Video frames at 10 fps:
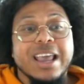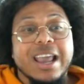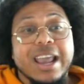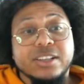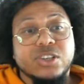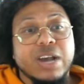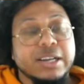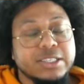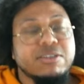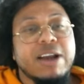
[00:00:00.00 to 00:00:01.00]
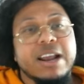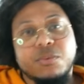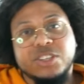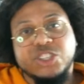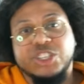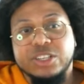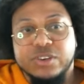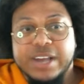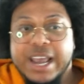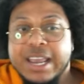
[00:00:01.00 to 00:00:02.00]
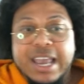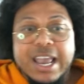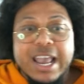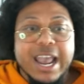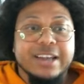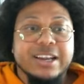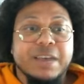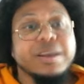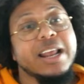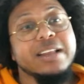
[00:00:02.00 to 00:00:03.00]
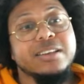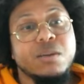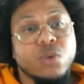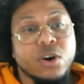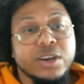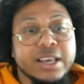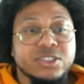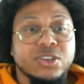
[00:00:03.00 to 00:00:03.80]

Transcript: And so I tried it with Shizune, and it ended up working.